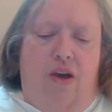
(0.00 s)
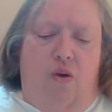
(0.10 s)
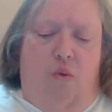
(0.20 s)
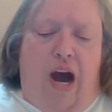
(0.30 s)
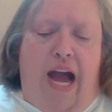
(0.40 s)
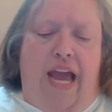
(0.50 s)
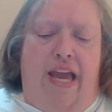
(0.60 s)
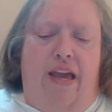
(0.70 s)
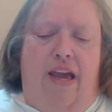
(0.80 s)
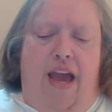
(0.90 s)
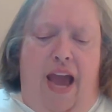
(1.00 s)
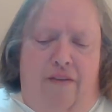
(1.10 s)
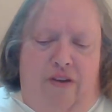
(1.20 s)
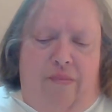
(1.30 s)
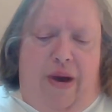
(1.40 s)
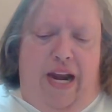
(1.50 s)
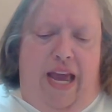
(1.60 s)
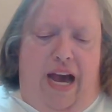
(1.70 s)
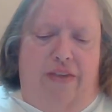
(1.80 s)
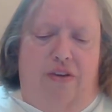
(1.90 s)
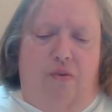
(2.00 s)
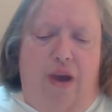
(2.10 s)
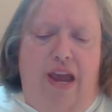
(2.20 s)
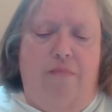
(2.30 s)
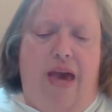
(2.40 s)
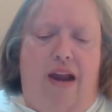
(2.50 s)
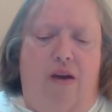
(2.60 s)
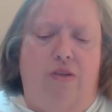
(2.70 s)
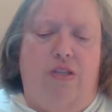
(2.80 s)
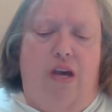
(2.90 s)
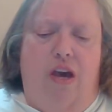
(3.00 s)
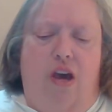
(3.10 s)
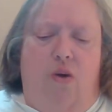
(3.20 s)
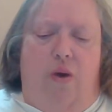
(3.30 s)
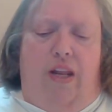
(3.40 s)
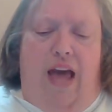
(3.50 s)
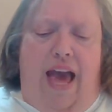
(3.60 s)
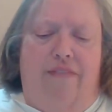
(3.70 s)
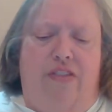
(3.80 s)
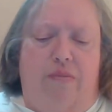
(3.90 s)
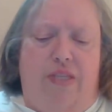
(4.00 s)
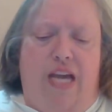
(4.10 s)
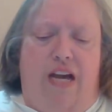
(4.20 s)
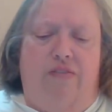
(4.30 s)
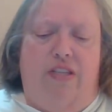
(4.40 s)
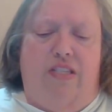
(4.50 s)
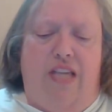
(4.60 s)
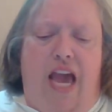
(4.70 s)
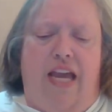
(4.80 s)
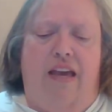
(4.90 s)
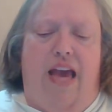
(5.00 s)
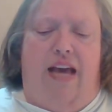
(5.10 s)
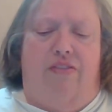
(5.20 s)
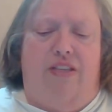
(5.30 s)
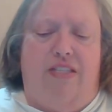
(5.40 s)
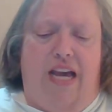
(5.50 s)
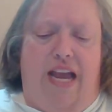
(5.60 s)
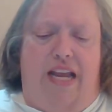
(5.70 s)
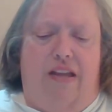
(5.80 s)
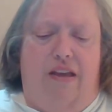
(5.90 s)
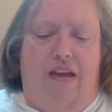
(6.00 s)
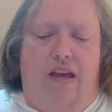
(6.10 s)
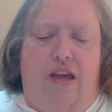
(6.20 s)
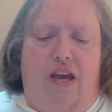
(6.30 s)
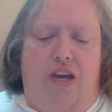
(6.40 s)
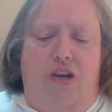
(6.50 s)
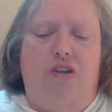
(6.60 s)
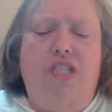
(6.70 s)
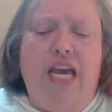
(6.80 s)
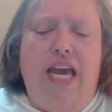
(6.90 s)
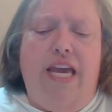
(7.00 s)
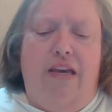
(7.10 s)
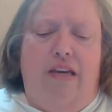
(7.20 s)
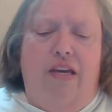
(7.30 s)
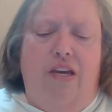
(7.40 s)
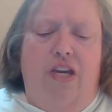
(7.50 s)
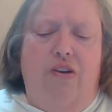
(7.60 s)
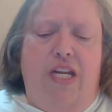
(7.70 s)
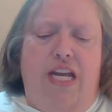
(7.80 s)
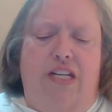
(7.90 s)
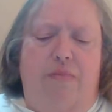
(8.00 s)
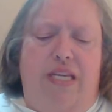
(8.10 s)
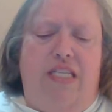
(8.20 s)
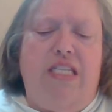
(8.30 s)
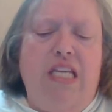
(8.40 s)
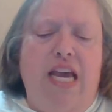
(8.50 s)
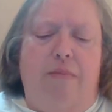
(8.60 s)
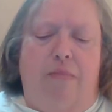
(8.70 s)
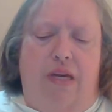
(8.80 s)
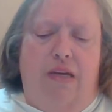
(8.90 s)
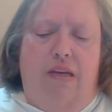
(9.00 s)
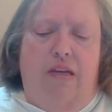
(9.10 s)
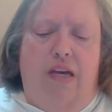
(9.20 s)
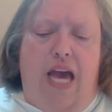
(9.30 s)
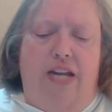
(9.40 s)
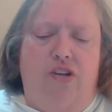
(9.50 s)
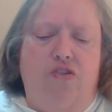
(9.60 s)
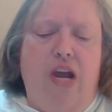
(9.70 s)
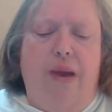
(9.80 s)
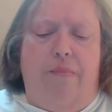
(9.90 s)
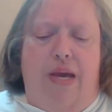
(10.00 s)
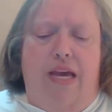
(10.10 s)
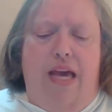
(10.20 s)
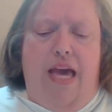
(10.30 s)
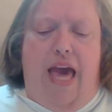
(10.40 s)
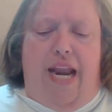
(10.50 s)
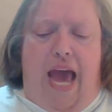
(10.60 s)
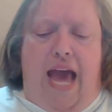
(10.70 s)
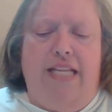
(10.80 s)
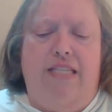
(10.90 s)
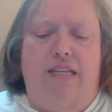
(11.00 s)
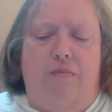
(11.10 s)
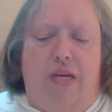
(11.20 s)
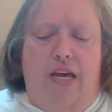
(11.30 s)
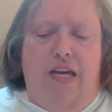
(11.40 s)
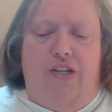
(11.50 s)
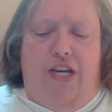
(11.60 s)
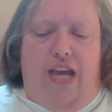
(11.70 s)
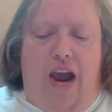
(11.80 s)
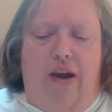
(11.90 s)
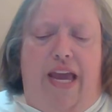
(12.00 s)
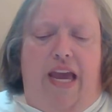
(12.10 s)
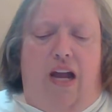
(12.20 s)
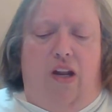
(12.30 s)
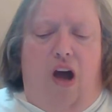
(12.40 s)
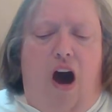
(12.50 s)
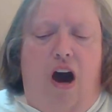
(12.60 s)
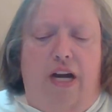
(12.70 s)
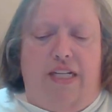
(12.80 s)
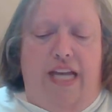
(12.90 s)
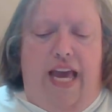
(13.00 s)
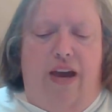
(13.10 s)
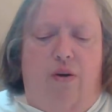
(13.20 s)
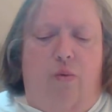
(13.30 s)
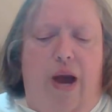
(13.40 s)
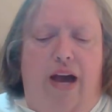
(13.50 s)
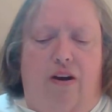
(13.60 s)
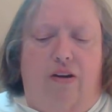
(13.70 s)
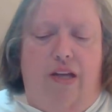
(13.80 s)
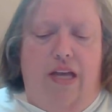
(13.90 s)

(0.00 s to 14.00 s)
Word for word: Why, everybody on the Green Meadows would laugh themselves sick at the sight. You see, you need to be slim and trim and handsome to carry a long tail well.